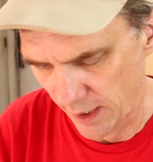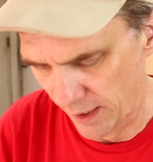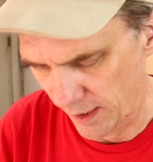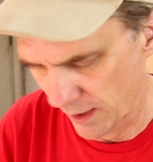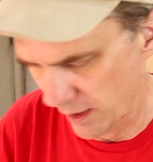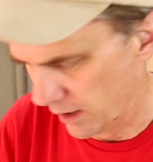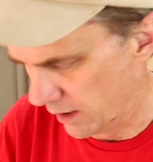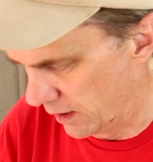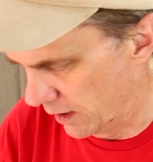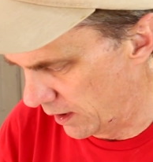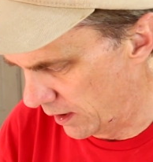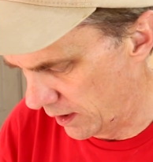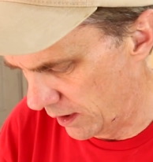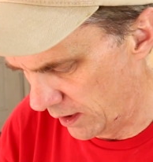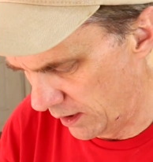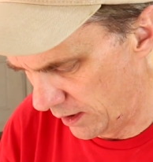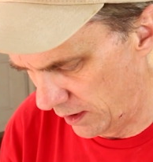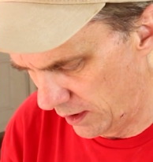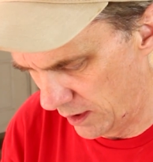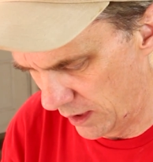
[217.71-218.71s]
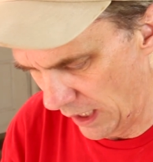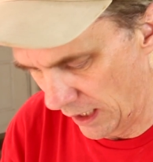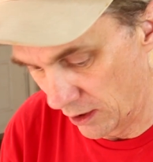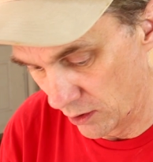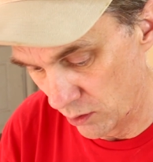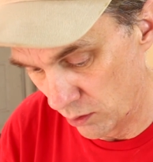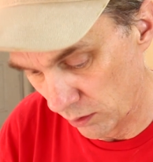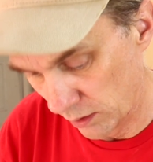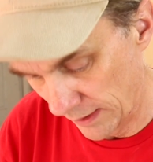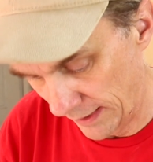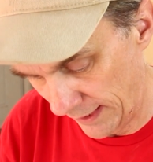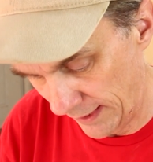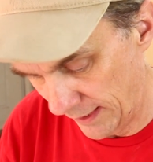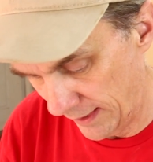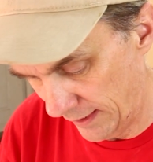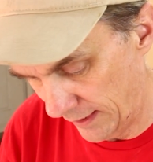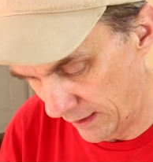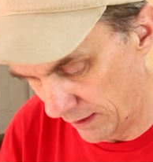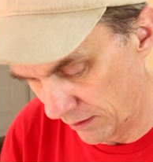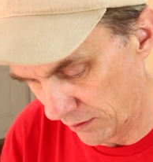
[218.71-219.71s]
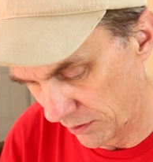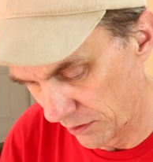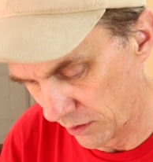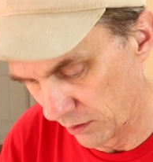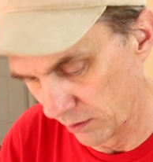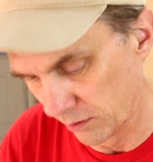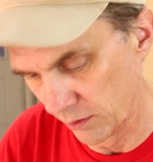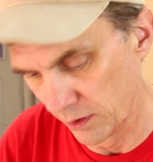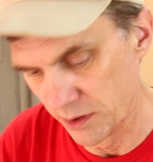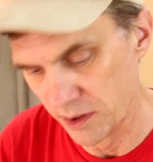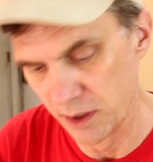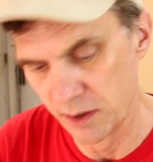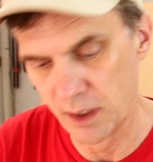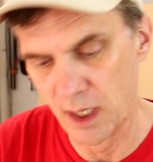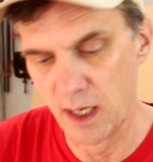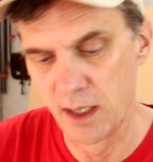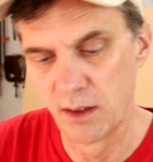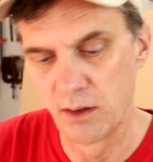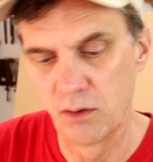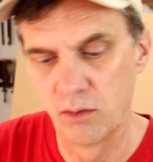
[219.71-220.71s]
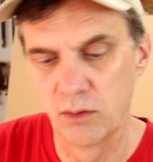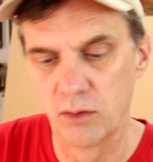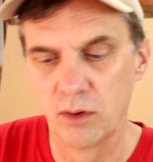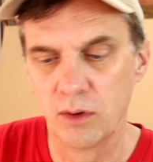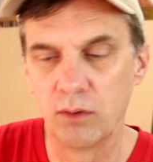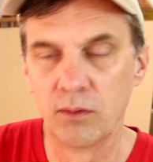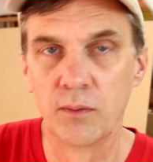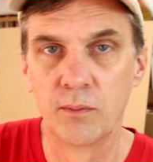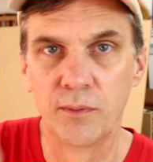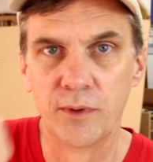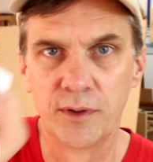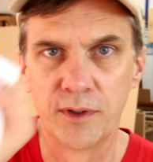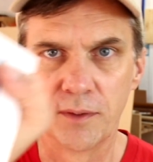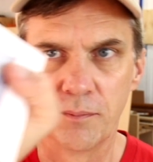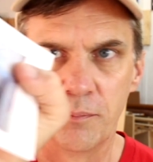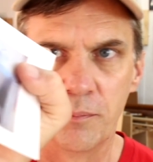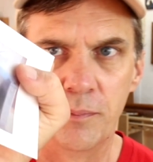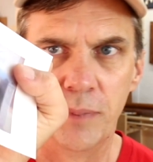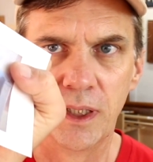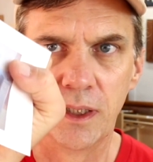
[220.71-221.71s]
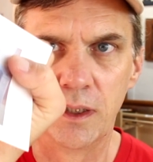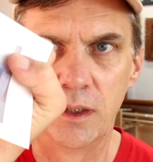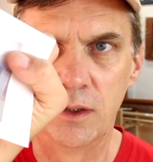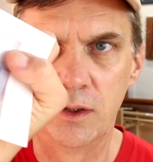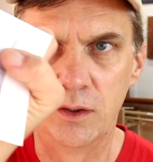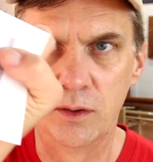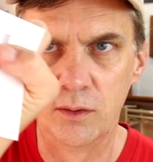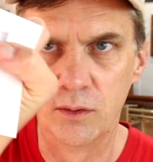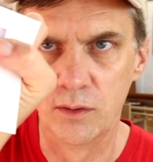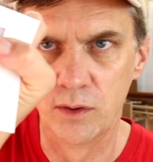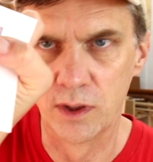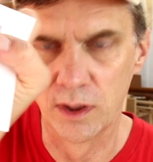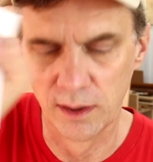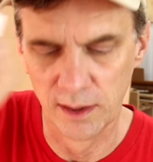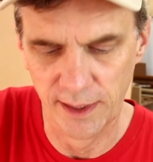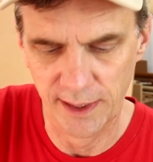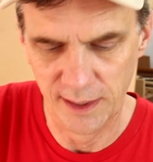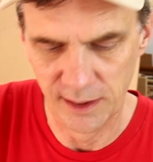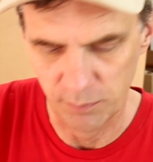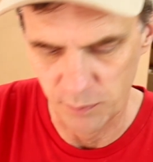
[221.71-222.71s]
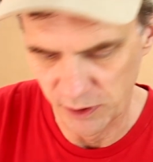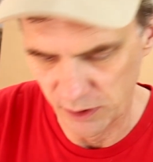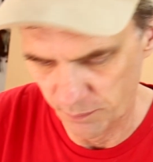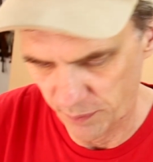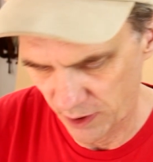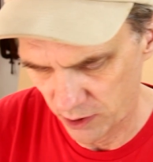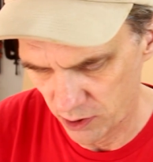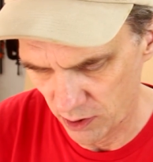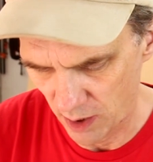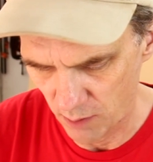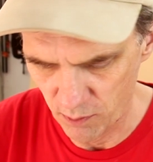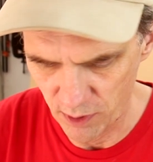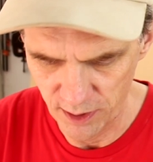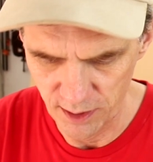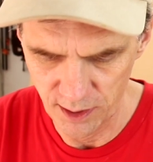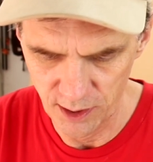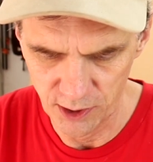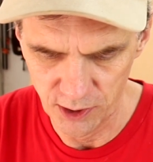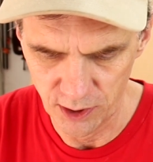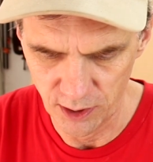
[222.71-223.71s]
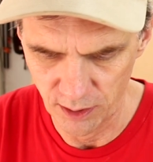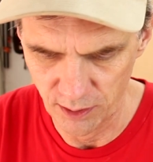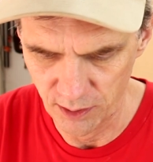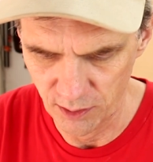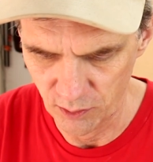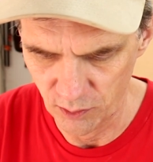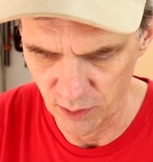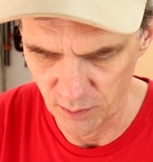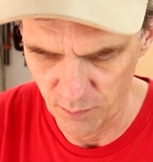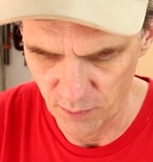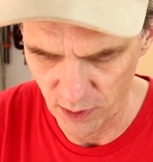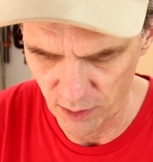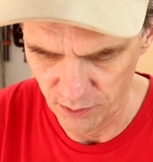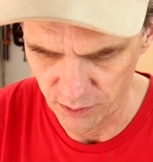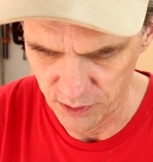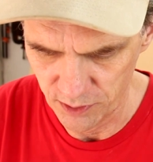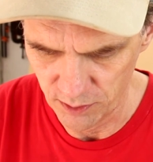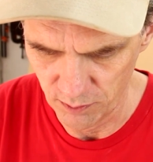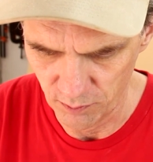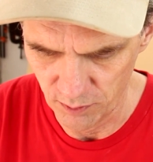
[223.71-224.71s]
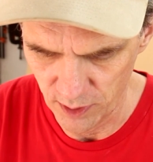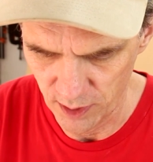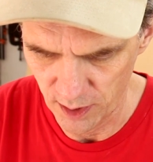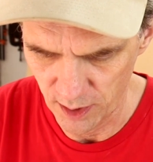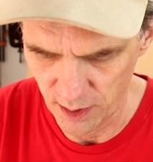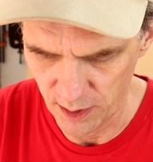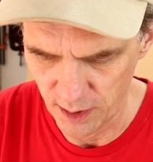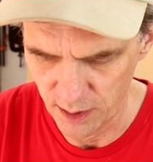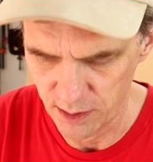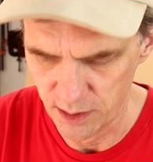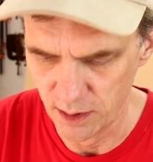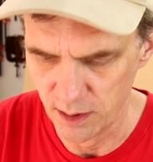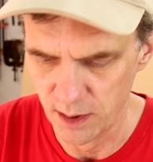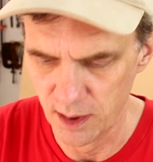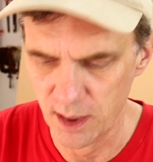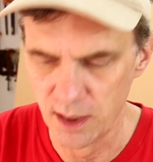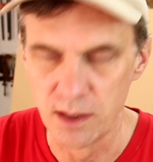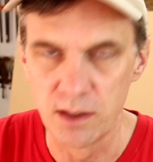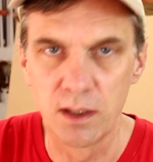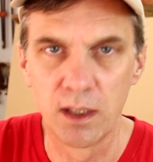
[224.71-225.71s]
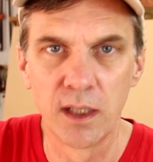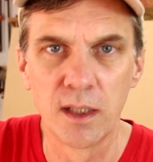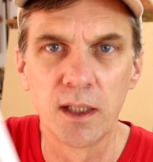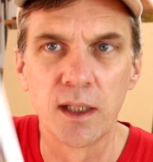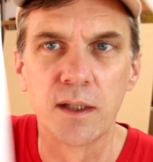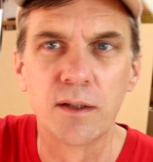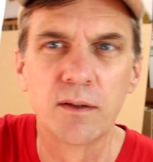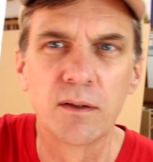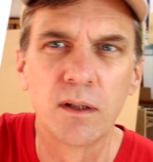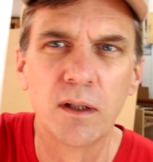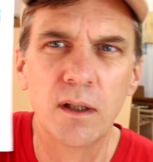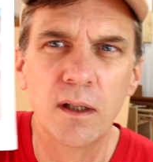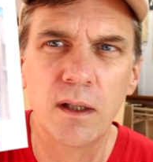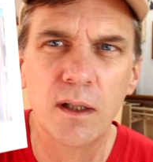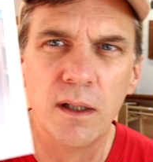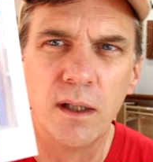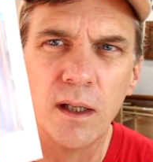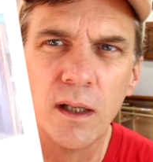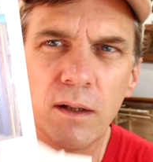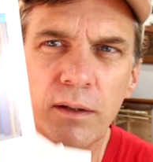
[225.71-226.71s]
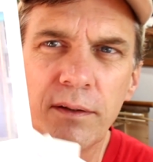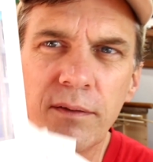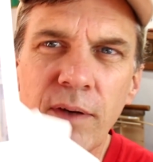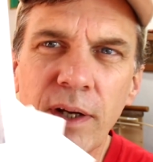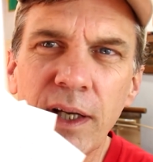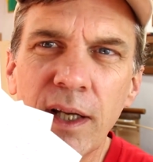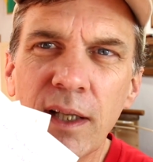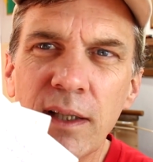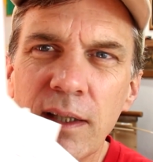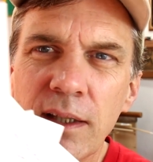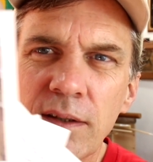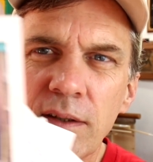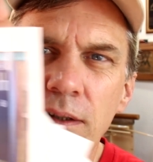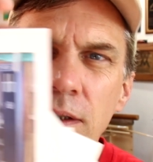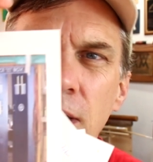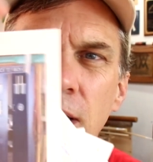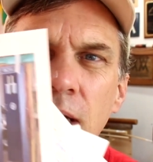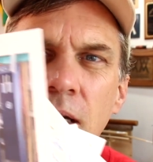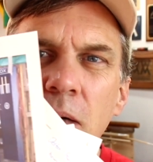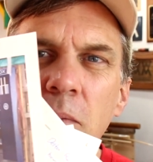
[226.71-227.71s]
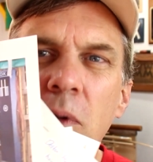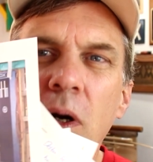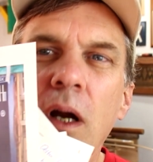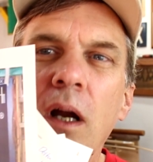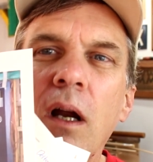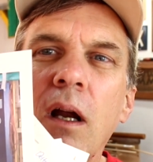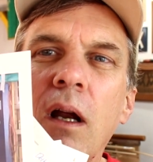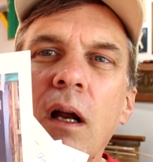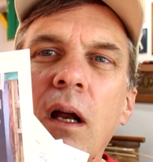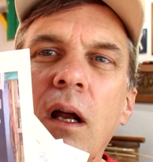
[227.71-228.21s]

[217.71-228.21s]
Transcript: And he got a new lathe. This is kind of cool. It's a big, huge lathe. But the picture I wanted to show you the most was this. Look at this. Let's see if I can get this in camera.